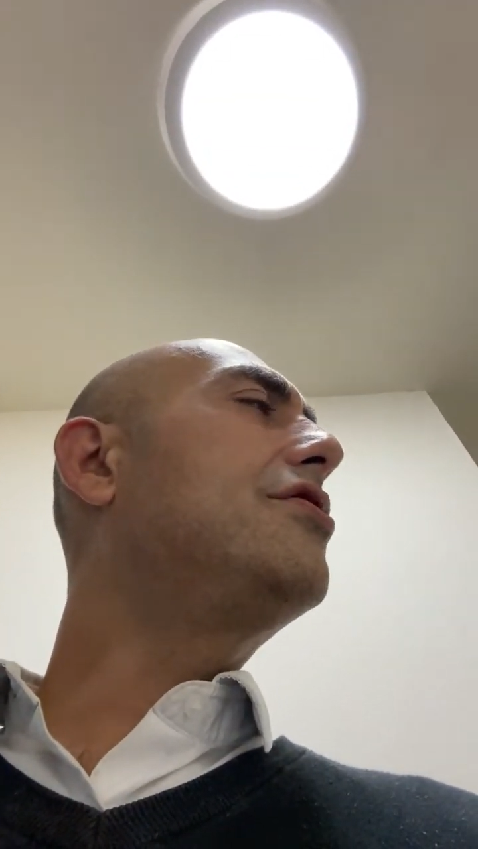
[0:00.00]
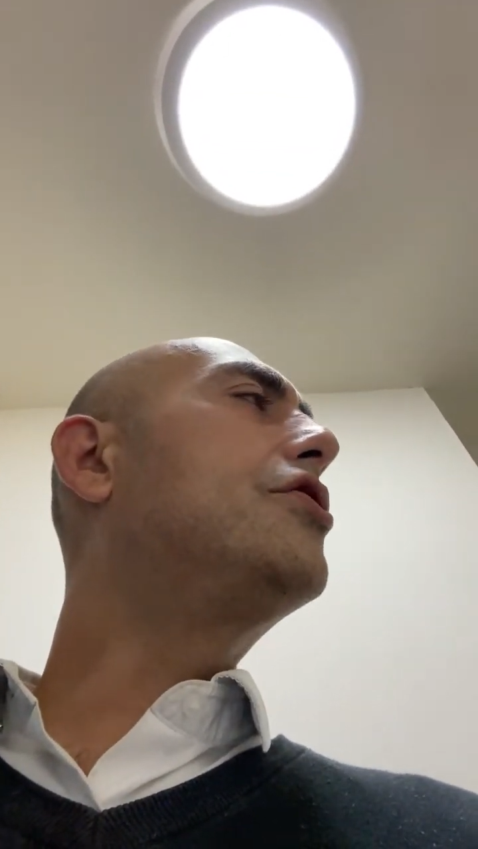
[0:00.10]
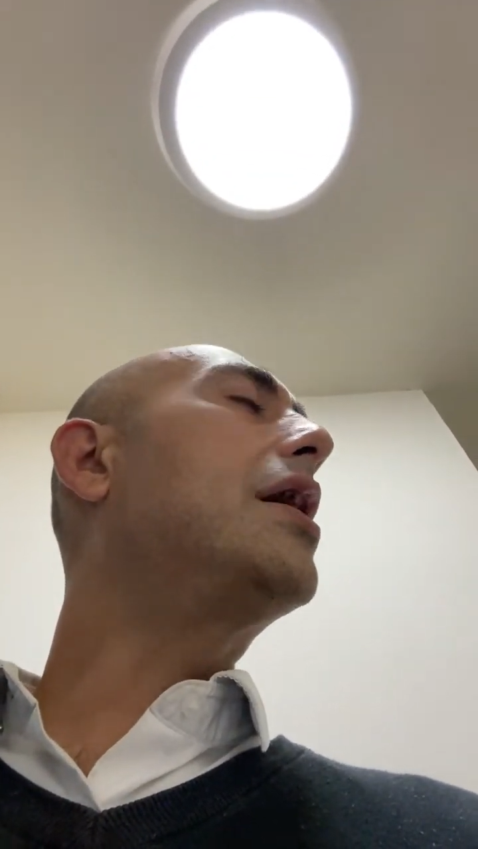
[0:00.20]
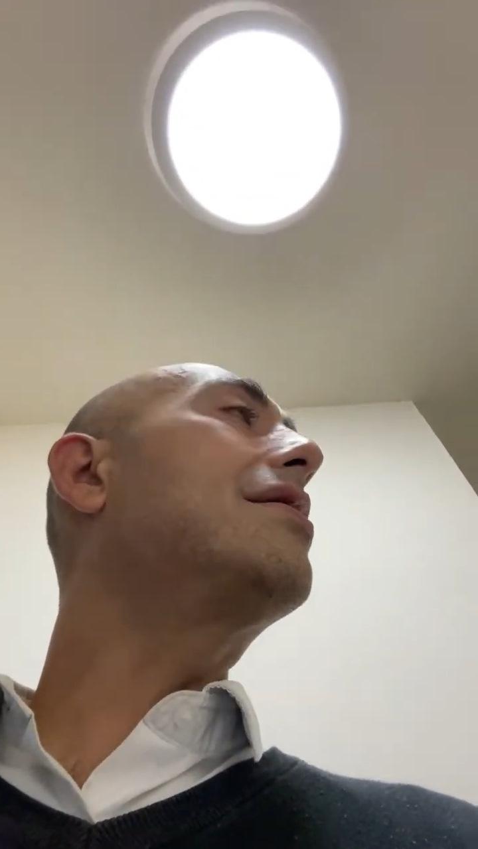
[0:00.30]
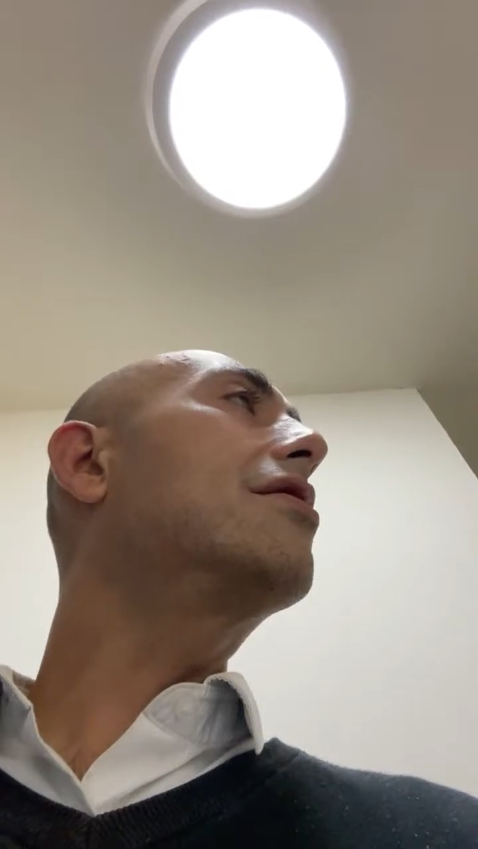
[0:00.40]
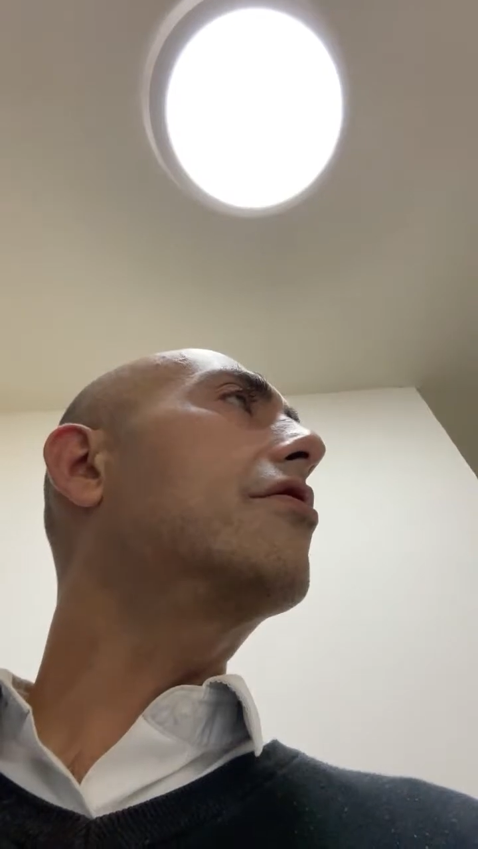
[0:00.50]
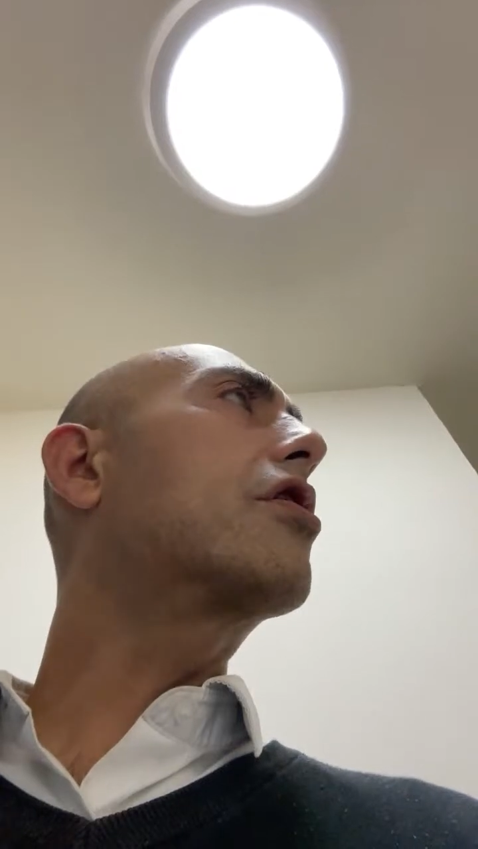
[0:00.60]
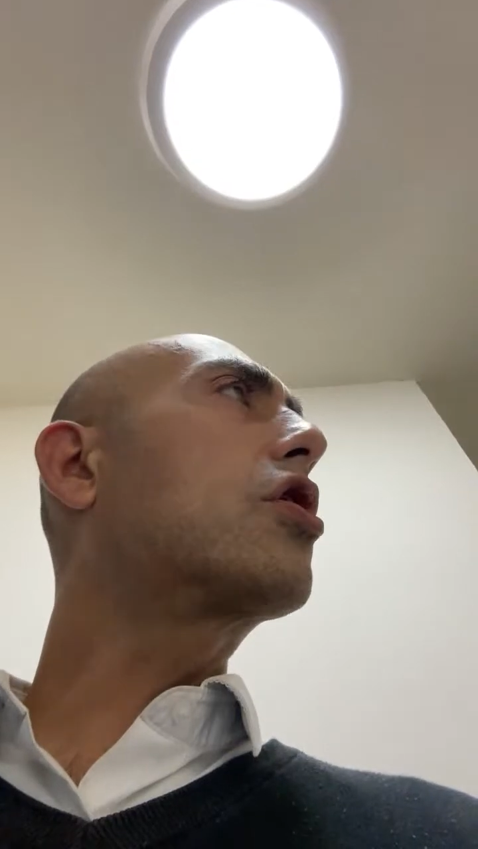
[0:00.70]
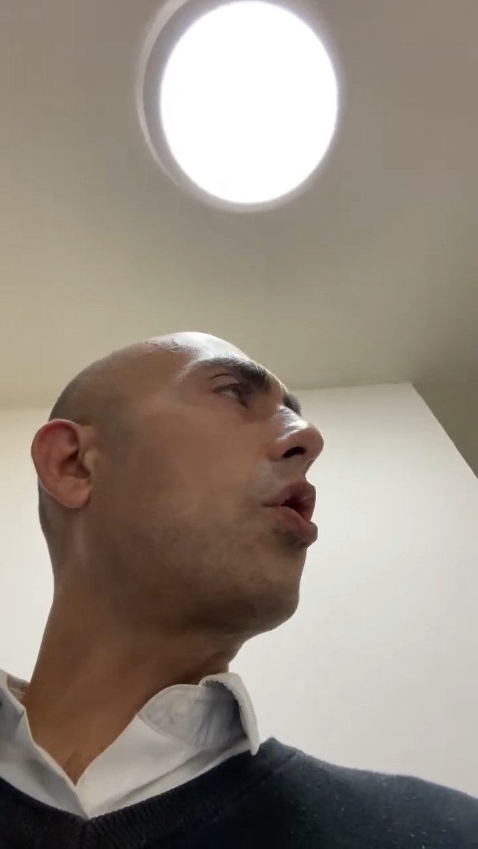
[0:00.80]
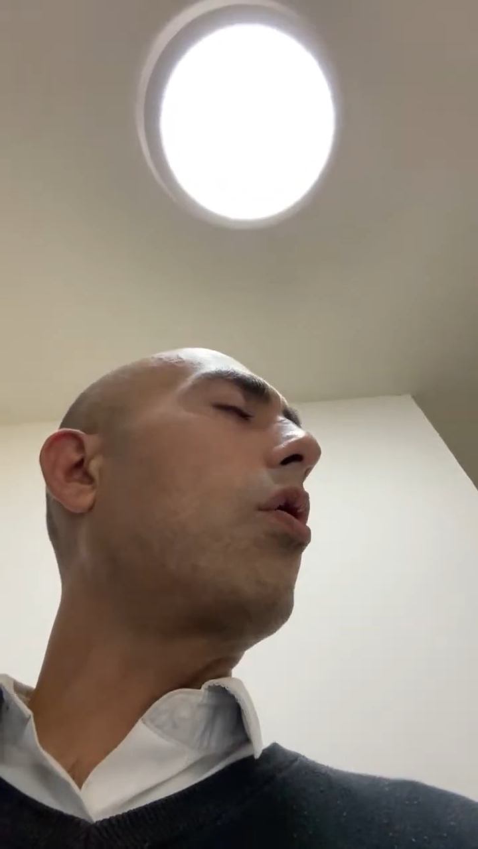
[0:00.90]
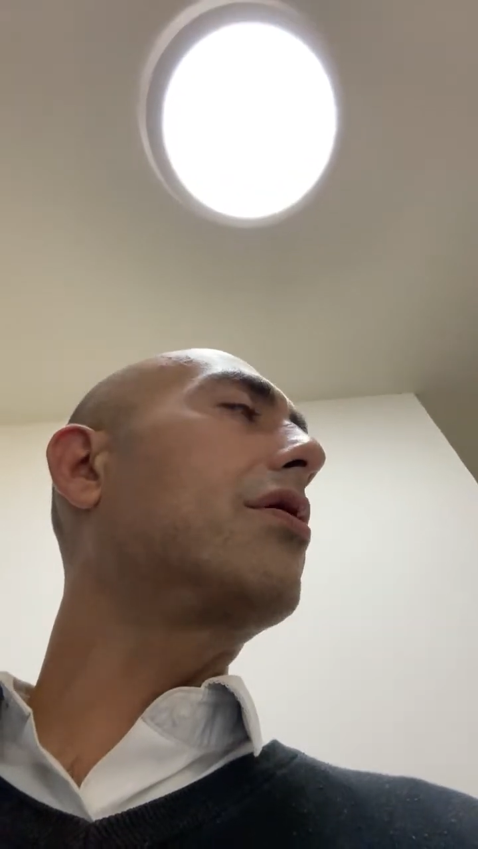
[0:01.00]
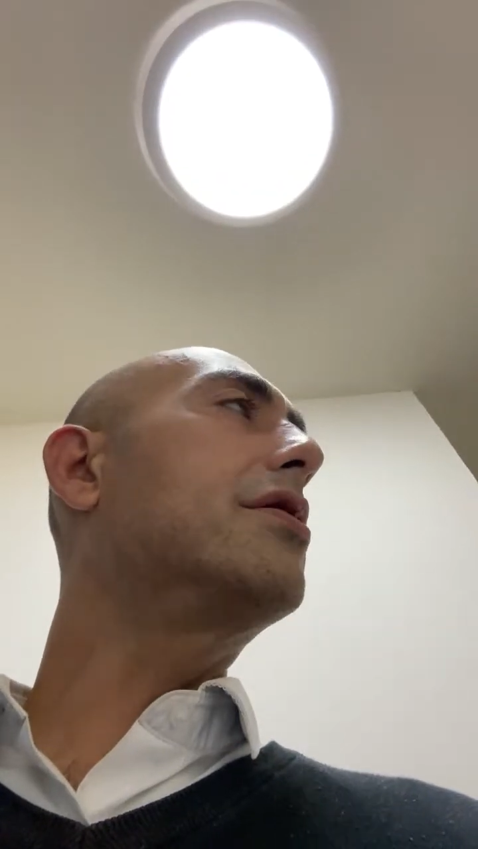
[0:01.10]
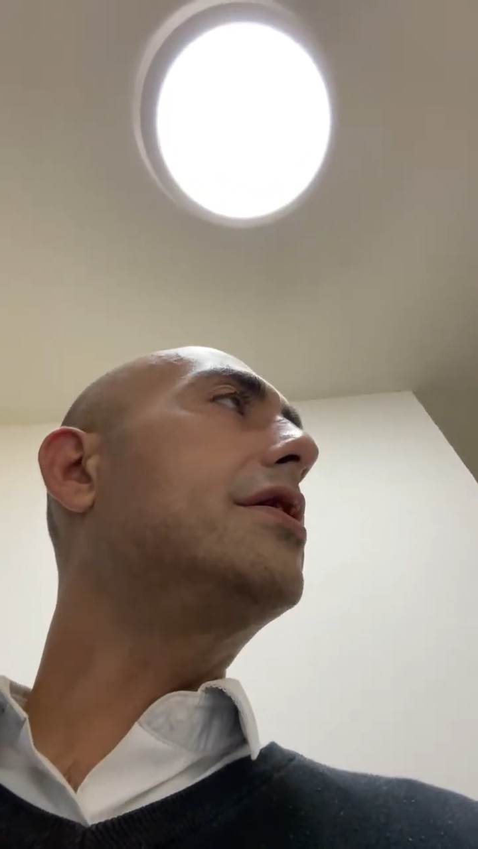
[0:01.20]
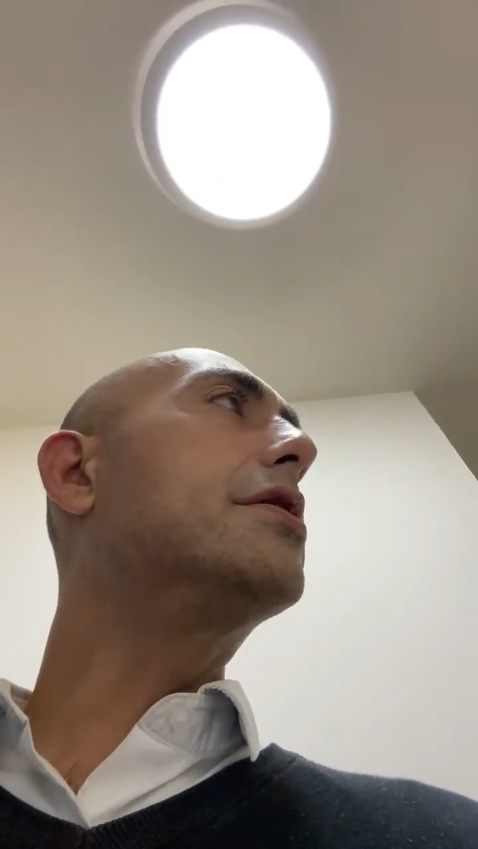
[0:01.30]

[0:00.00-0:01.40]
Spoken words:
gender equality